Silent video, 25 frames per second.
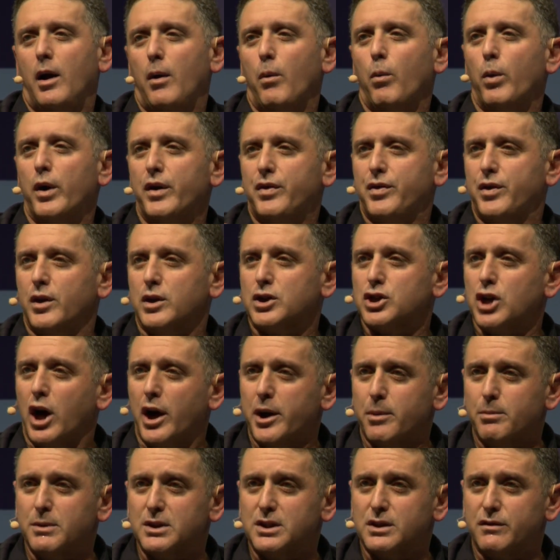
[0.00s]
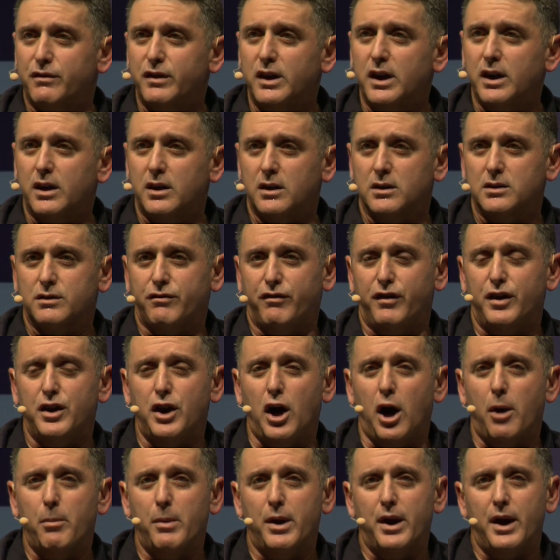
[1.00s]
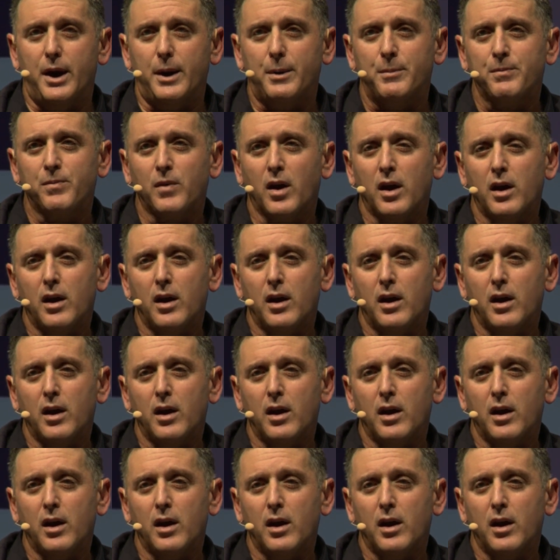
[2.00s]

with autonomous vehicles phenomena.